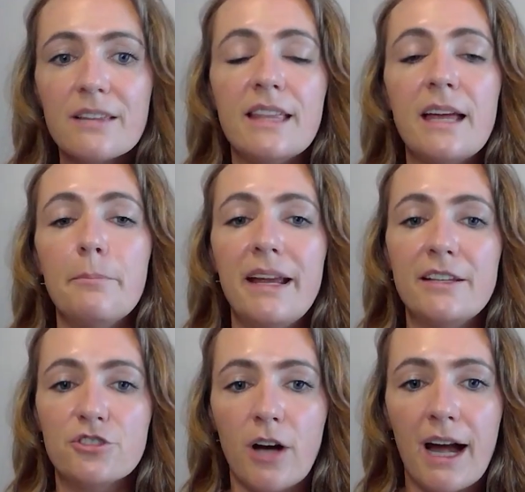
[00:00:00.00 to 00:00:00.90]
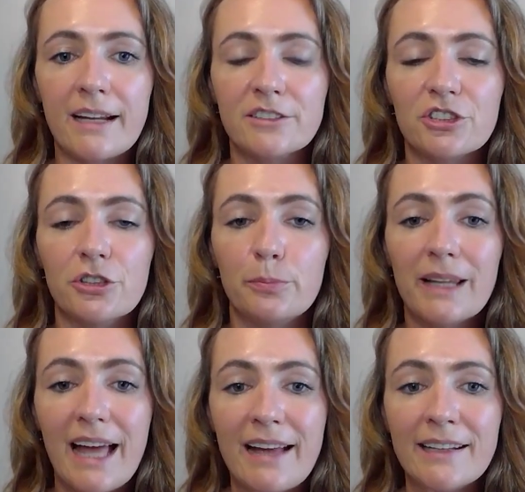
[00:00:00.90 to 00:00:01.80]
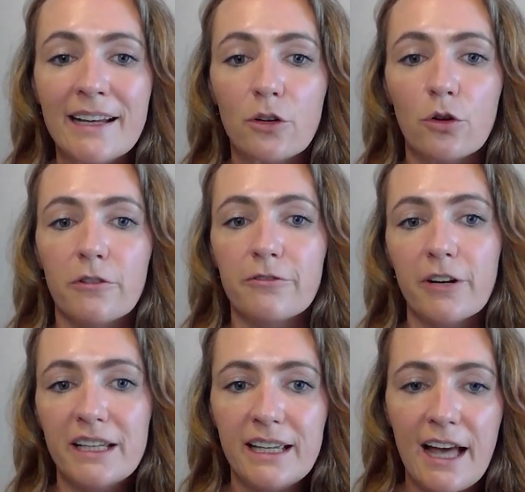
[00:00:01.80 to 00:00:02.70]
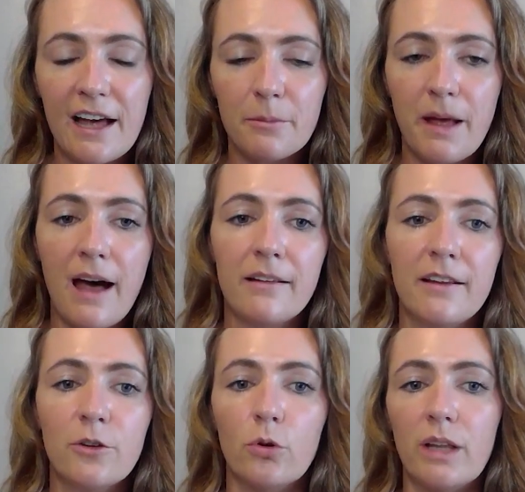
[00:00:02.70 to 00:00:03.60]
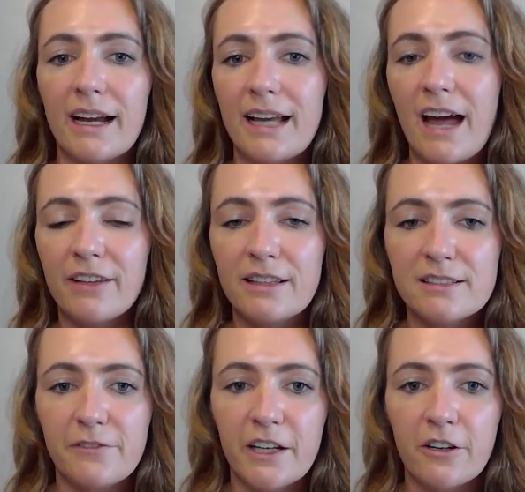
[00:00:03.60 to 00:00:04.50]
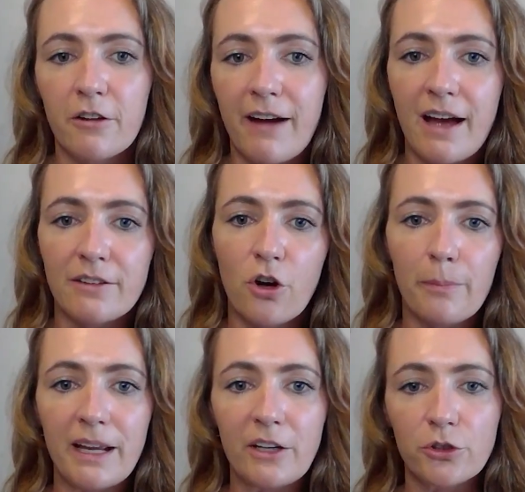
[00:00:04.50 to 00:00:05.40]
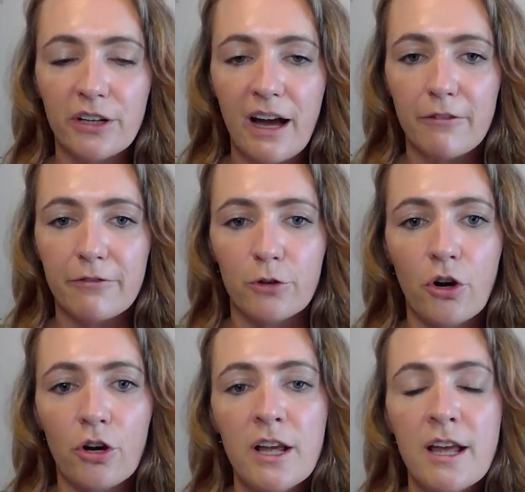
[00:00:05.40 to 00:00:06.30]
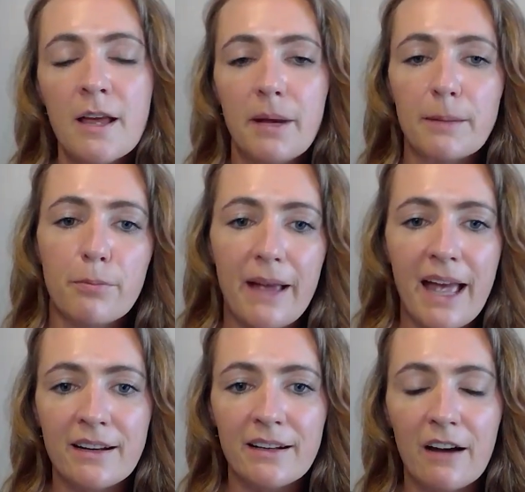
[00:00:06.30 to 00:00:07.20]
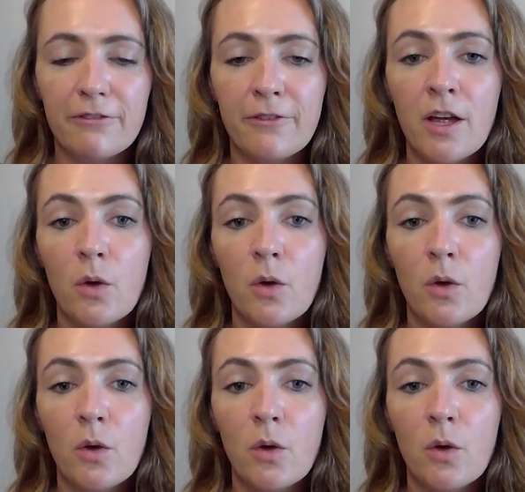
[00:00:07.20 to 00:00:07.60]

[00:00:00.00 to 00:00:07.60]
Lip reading: than me trying to plan it or freaking out about it or like having this fear around not being good enough or not being prepared enough